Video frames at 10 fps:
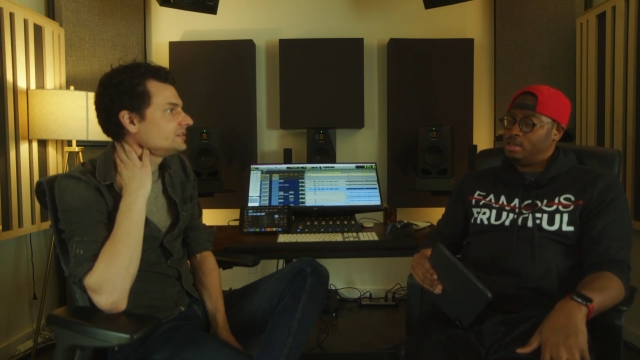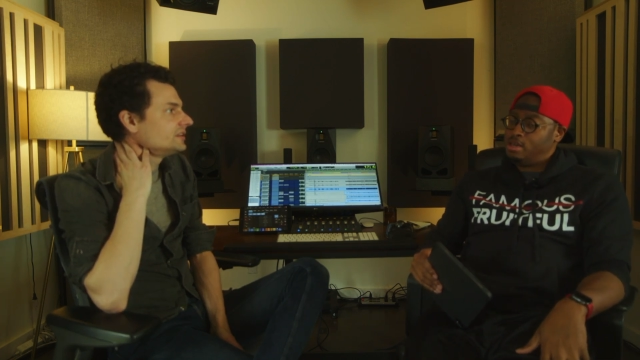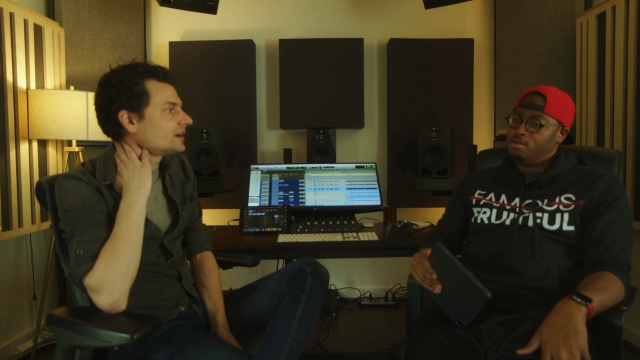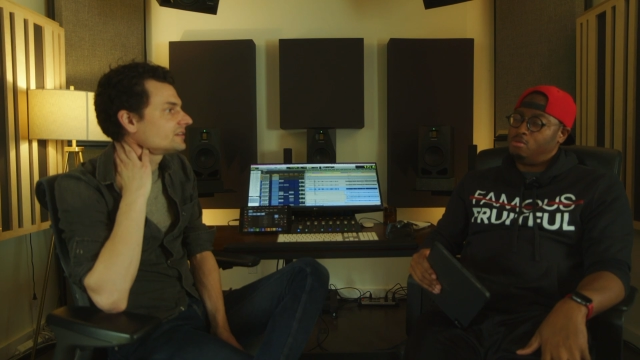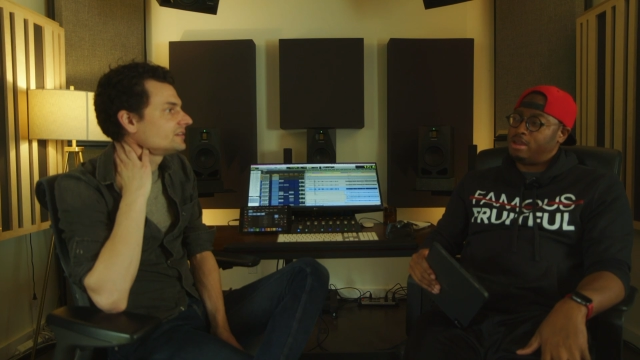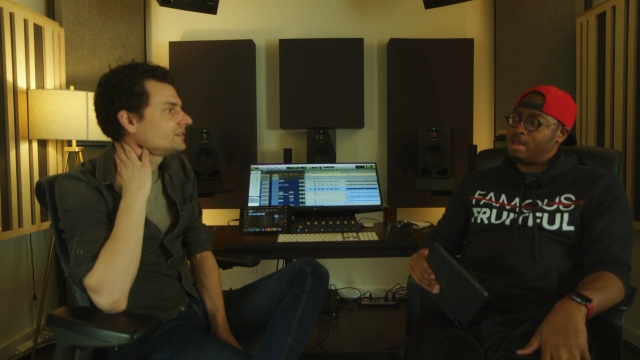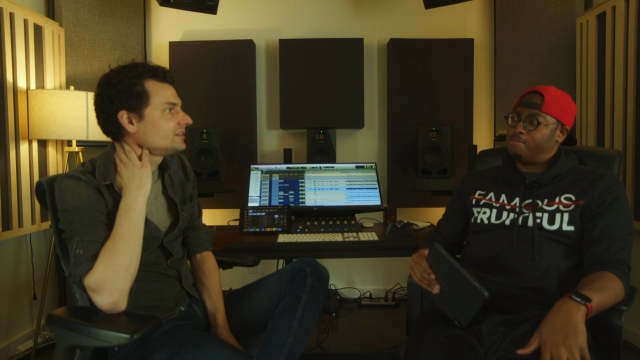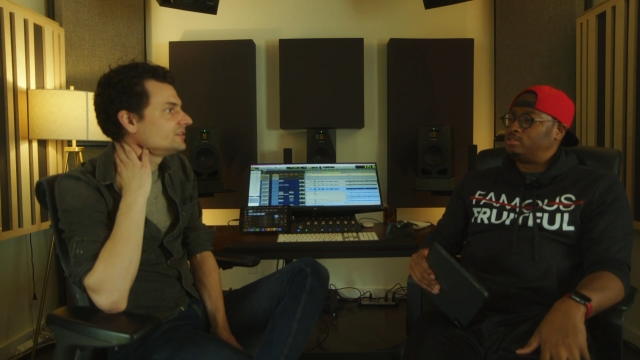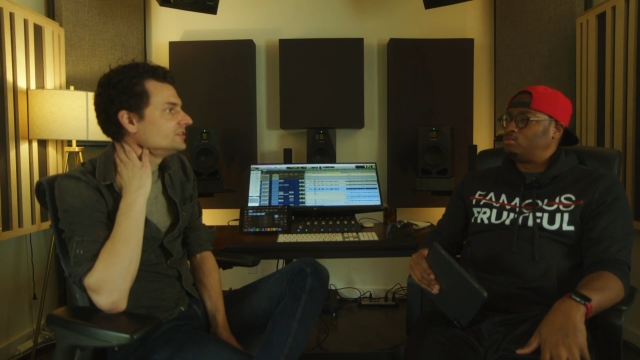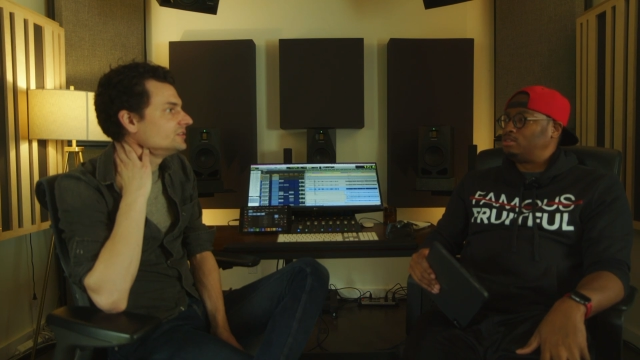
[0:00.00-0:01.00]
Speaker 1: yeah. what
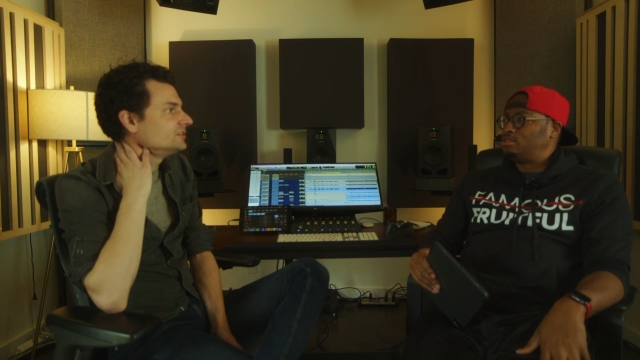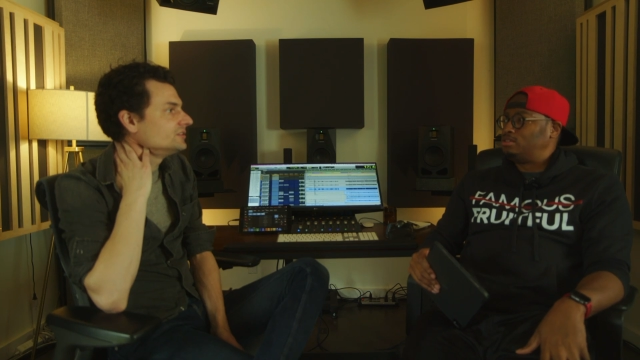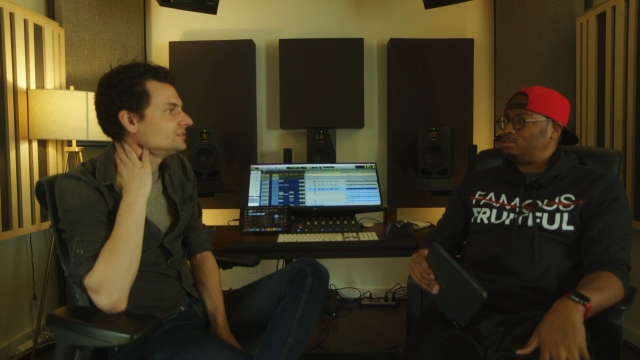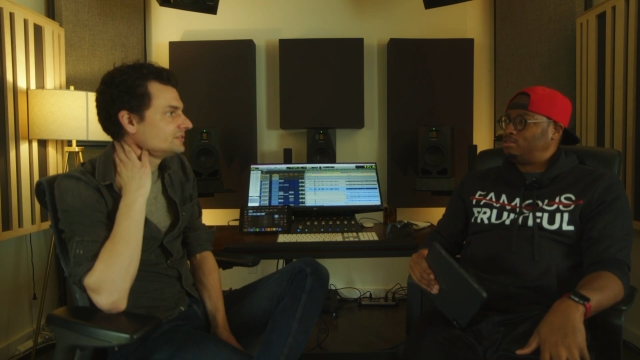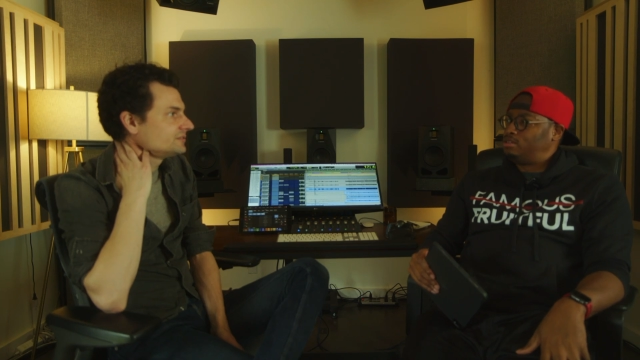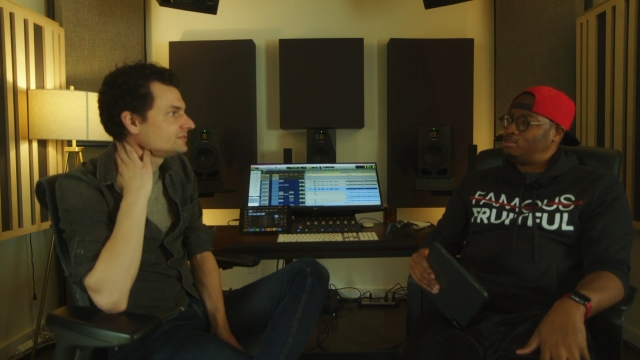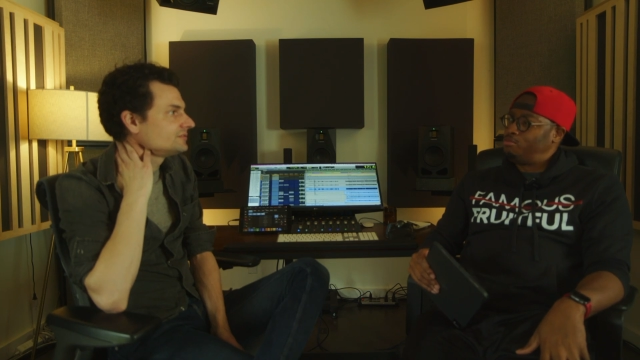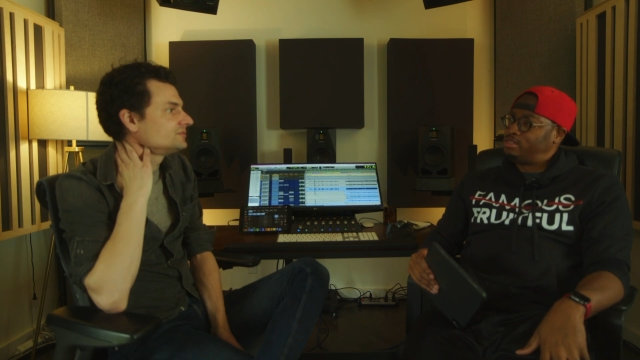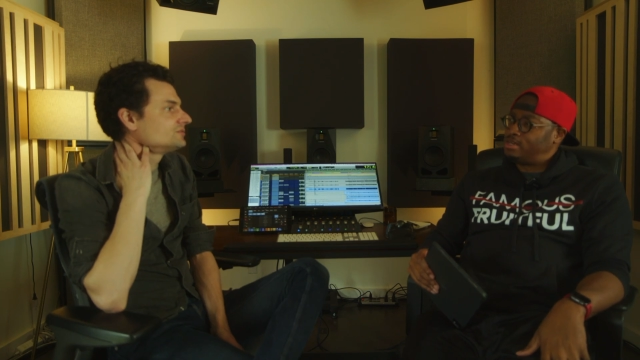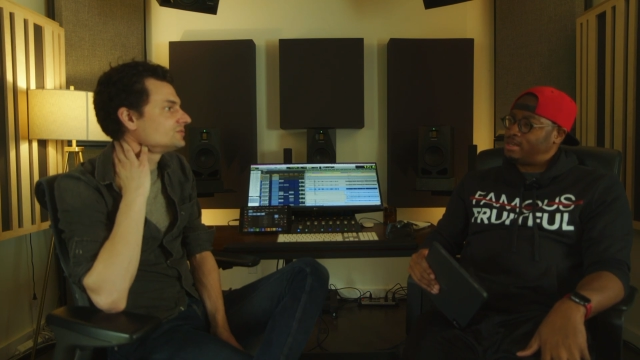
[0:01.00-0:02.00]
happens with the on the
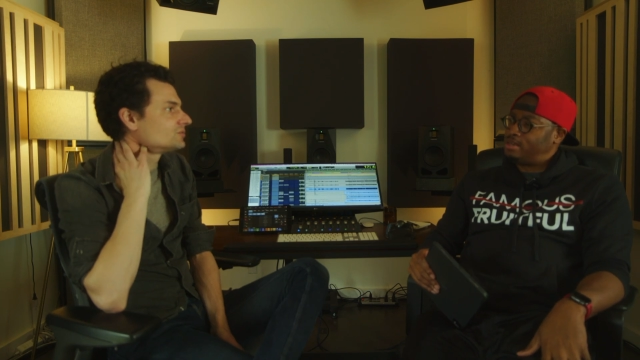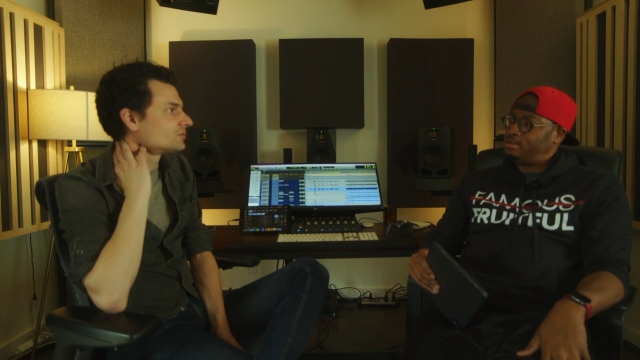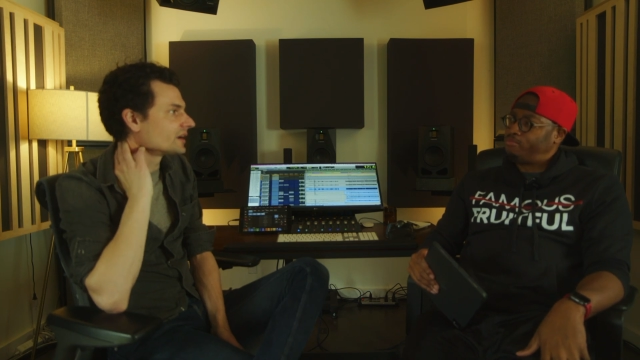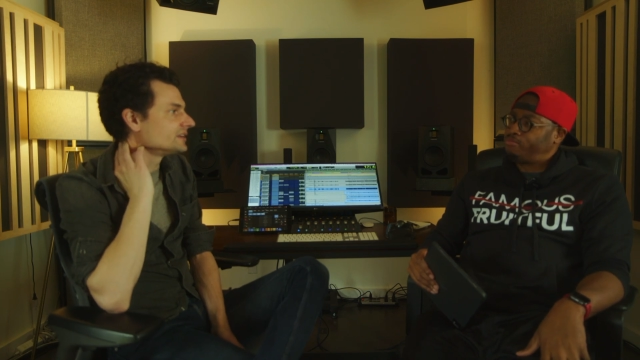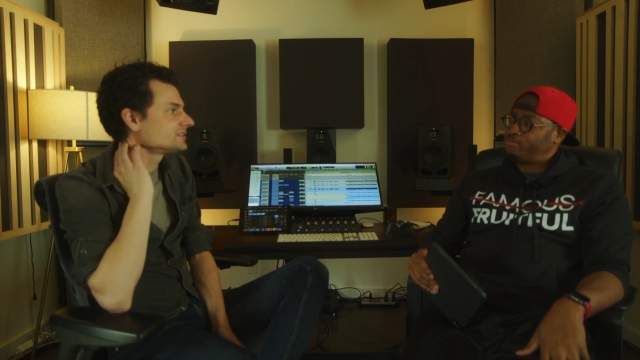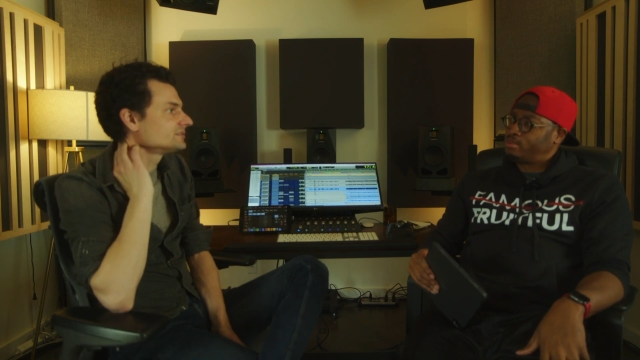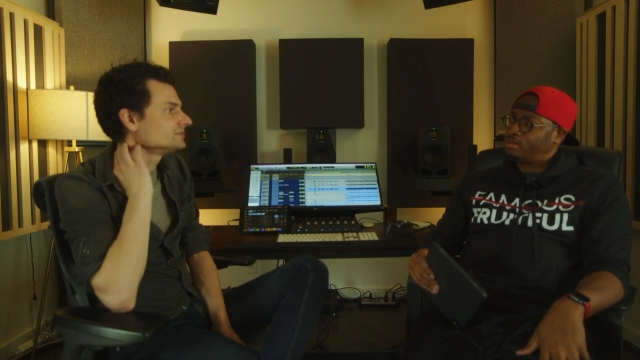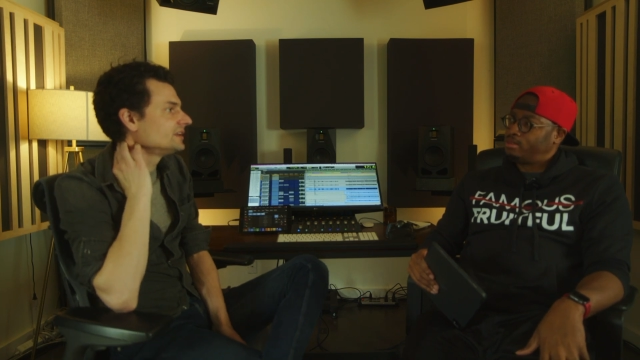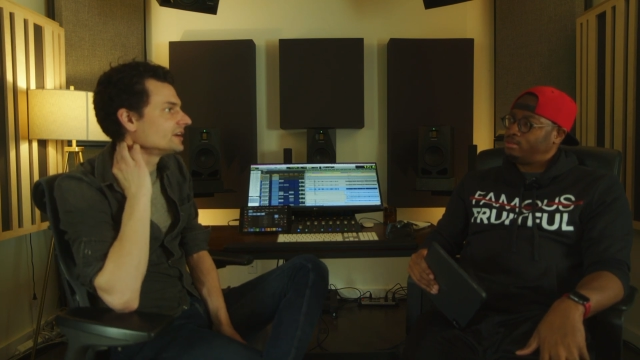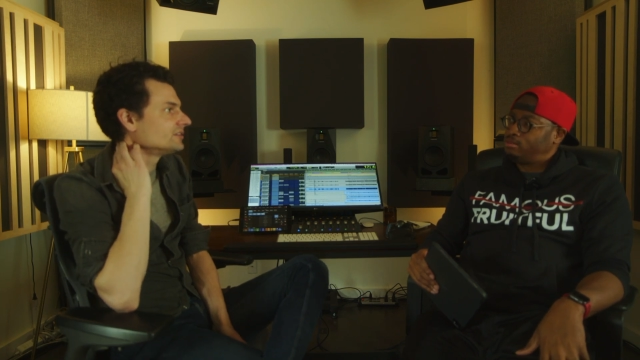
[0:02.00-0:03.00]
Dolby side. Right.
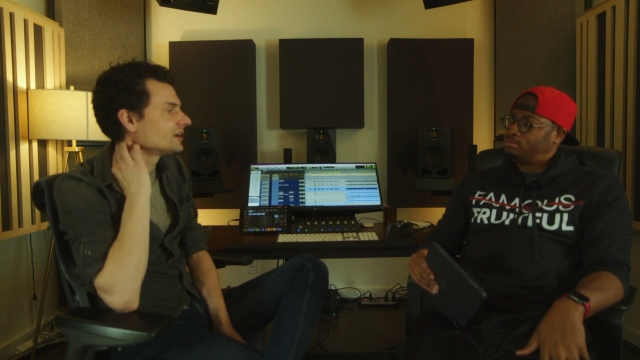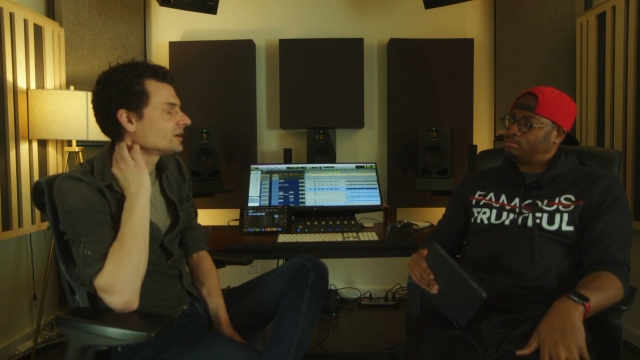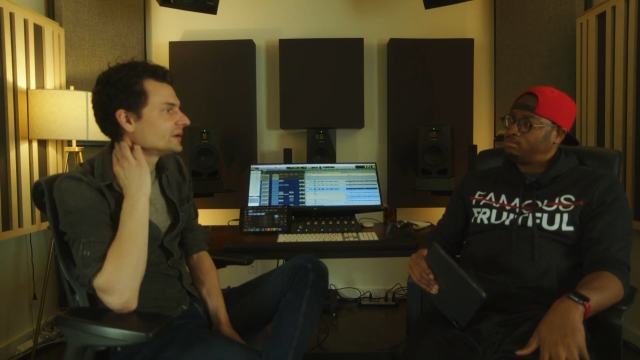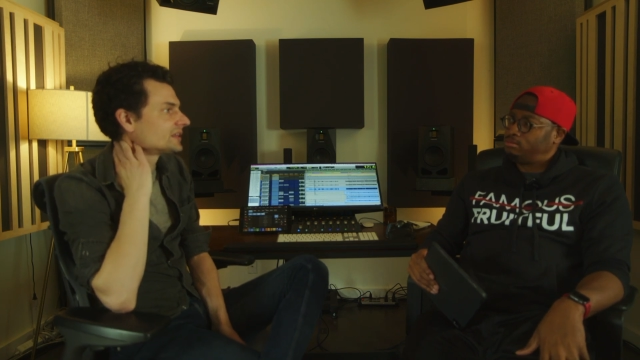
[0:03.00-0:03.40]
Speaker 2: Yeah, you can't wait